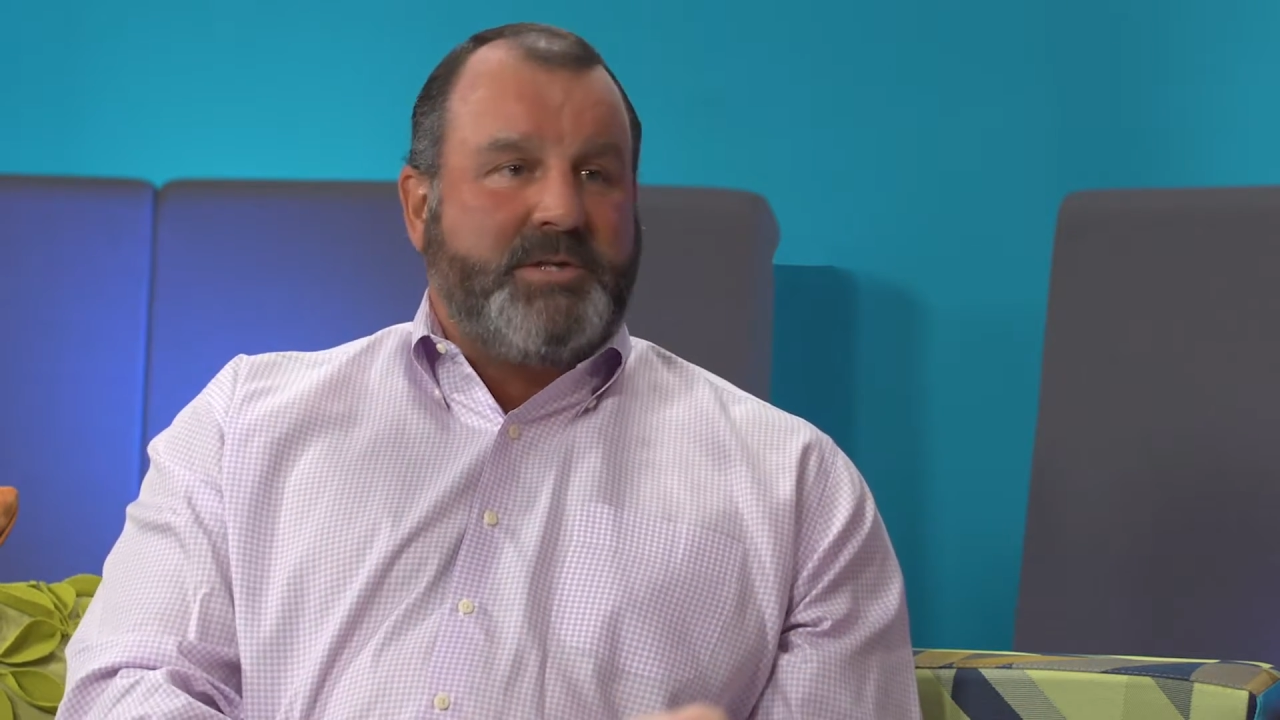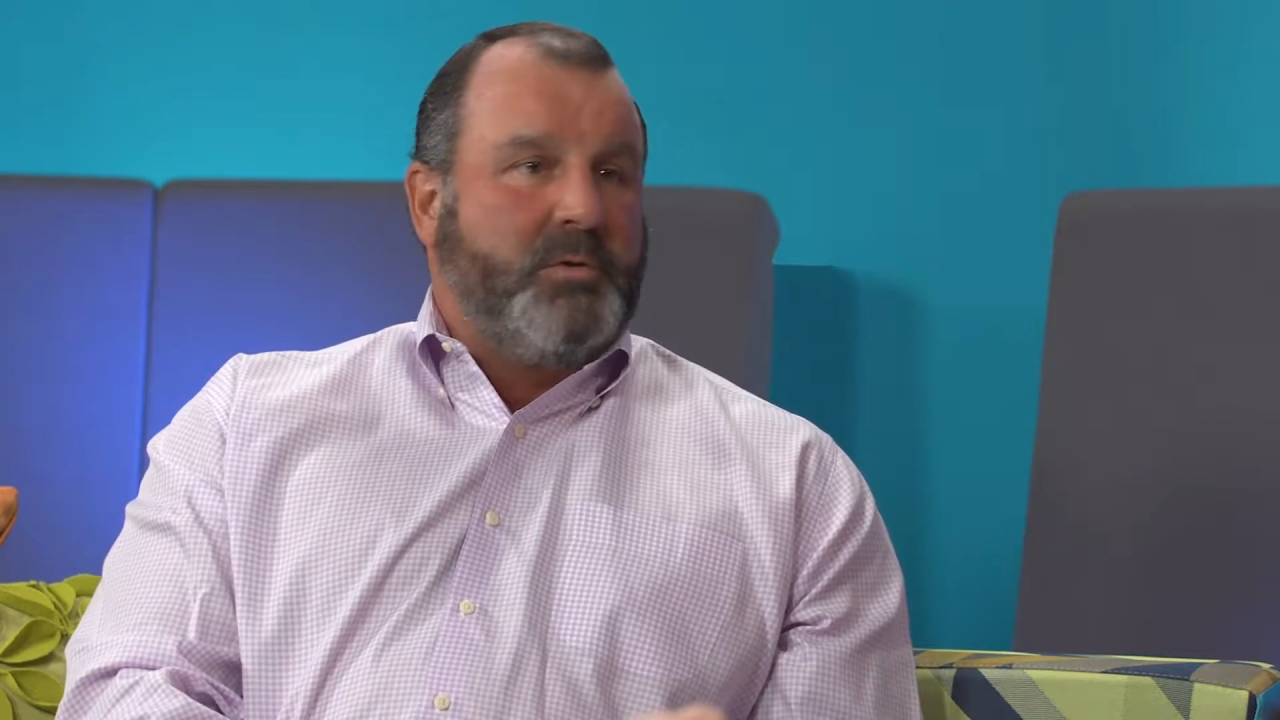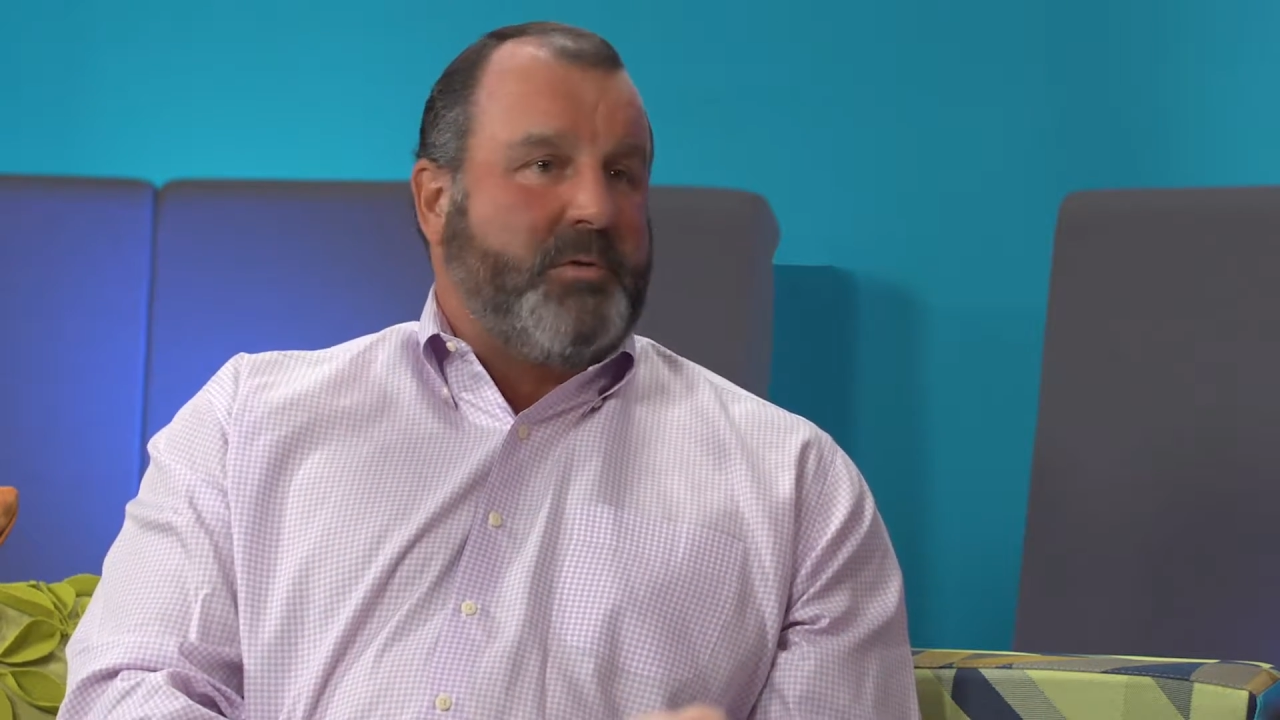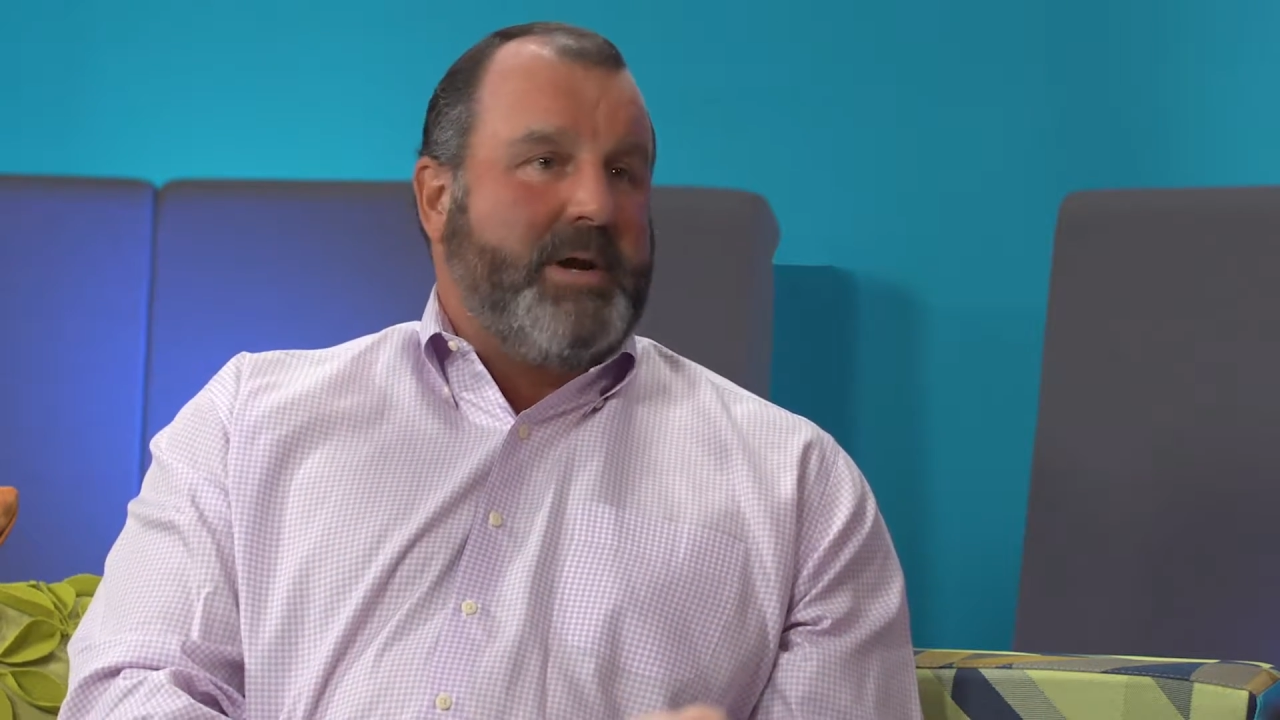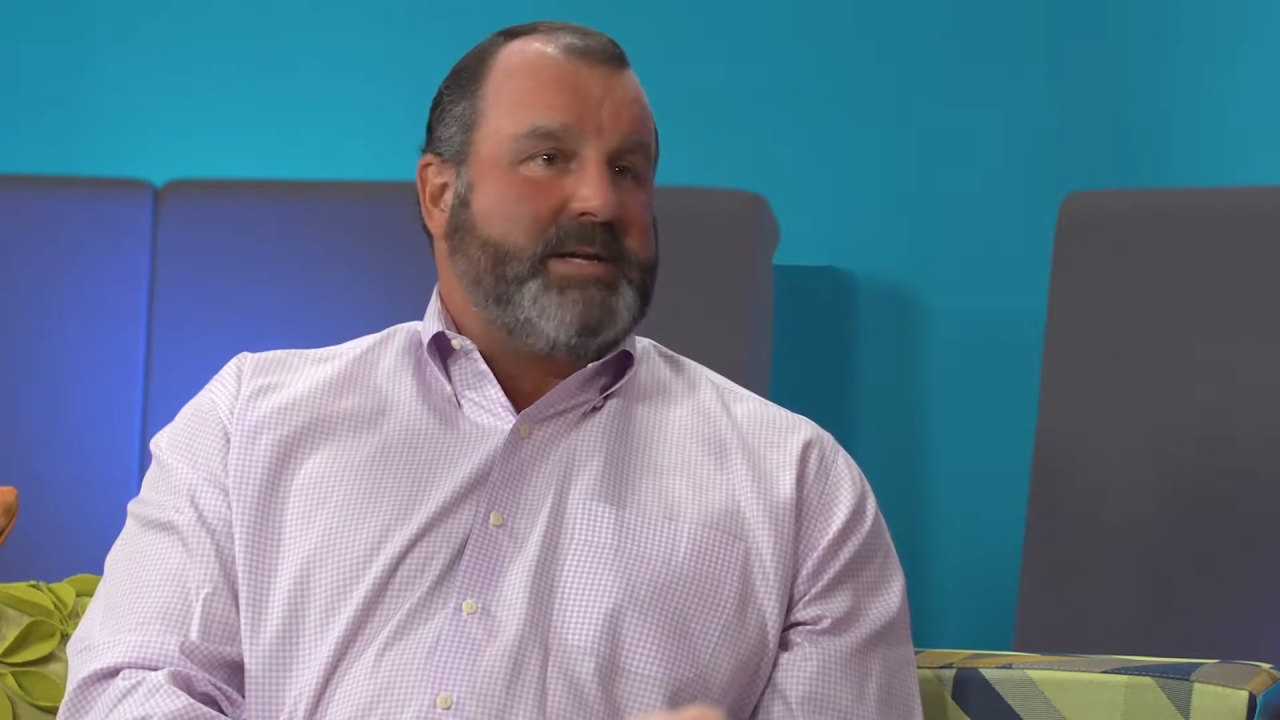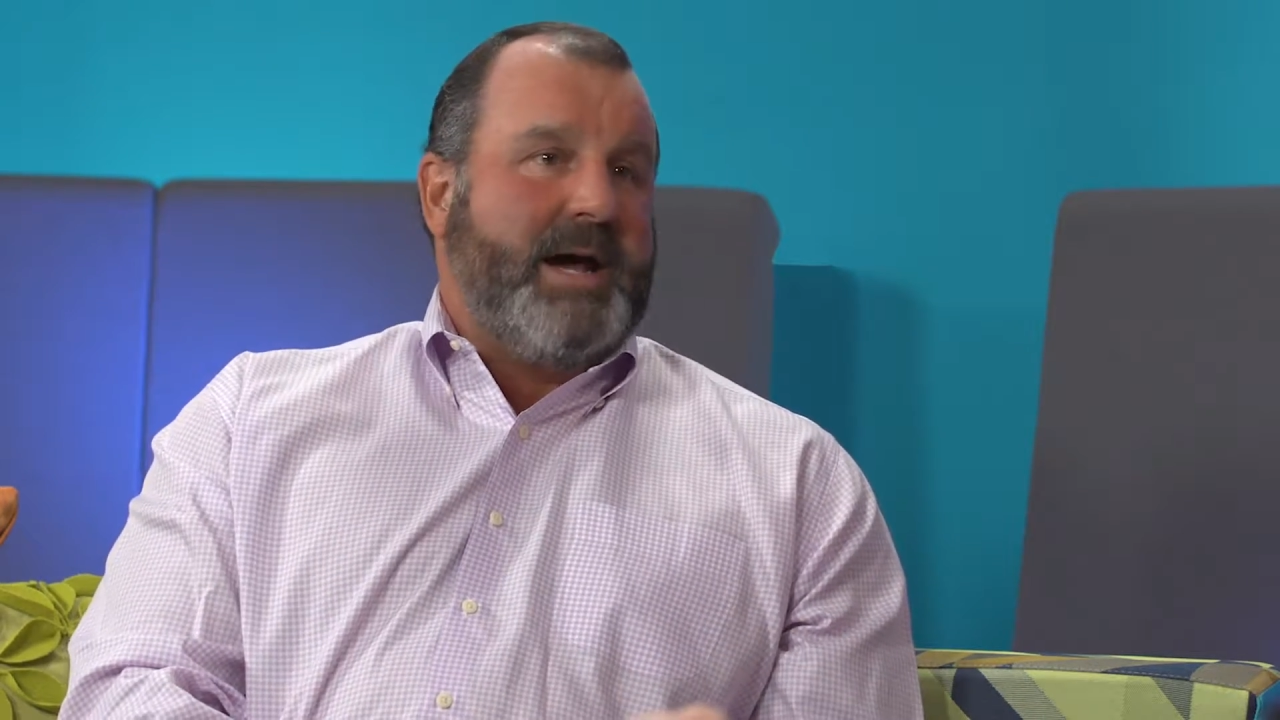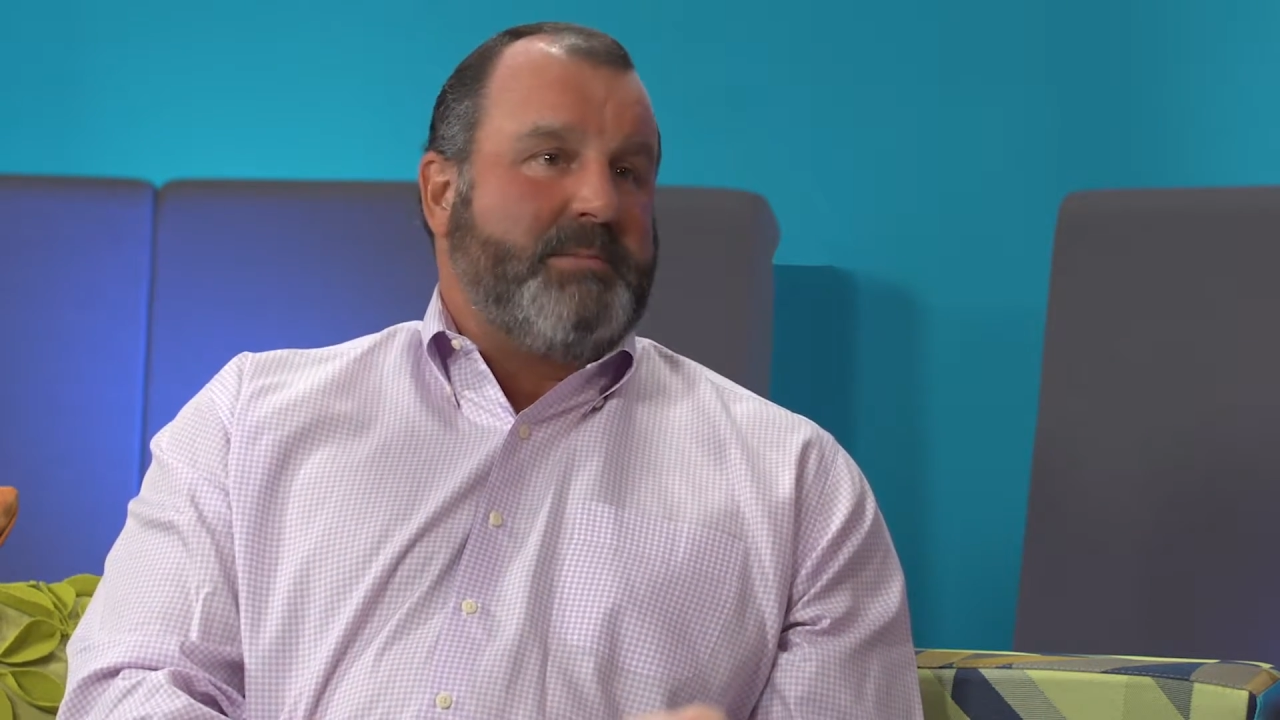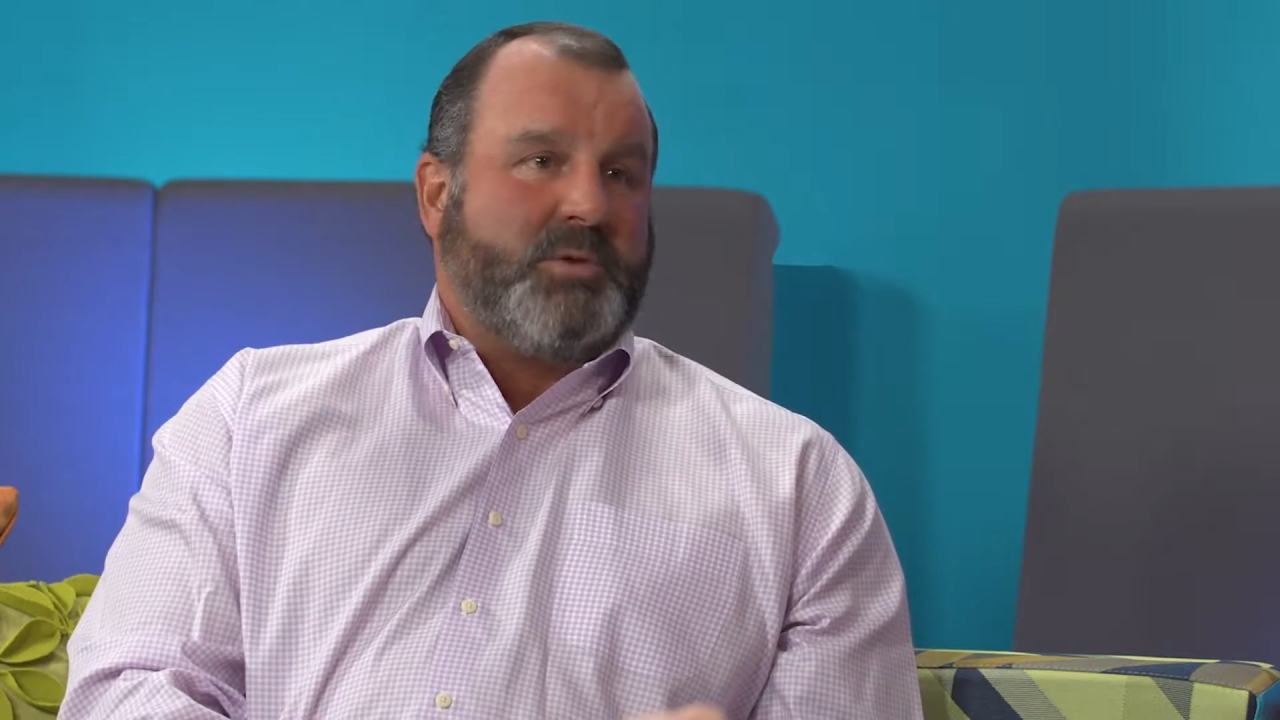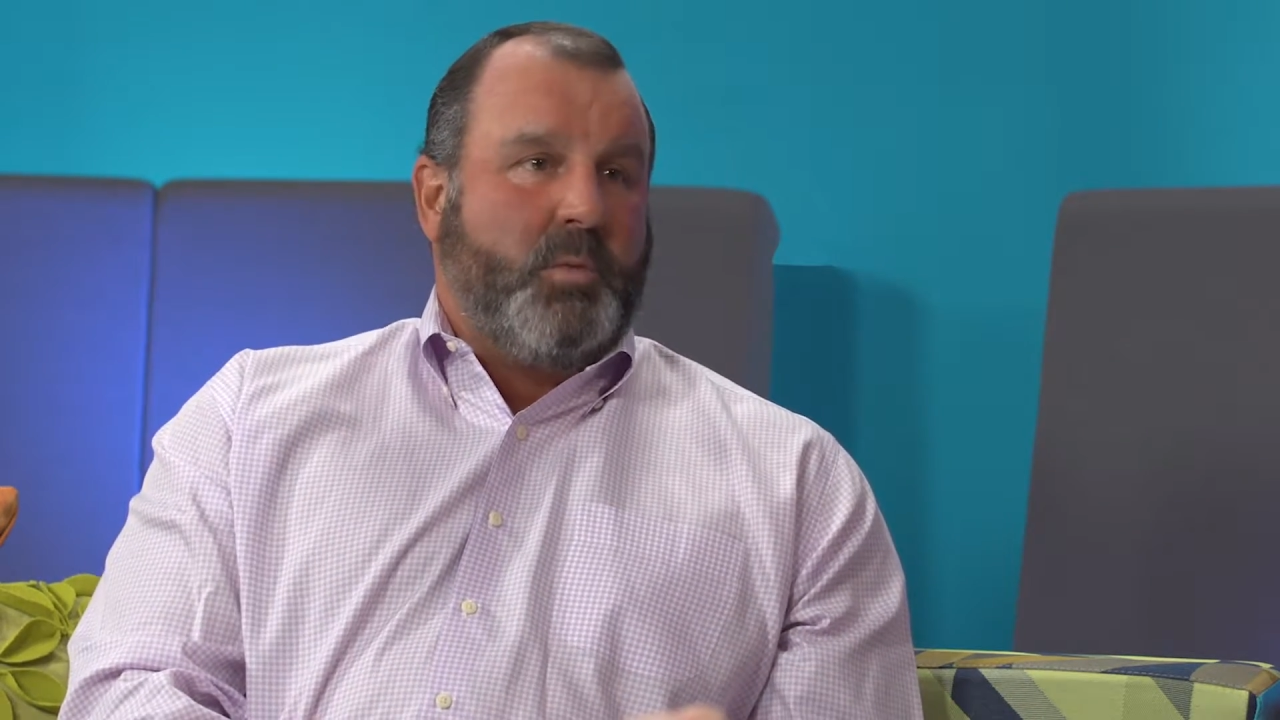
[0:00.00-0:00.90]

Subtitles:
2-3 times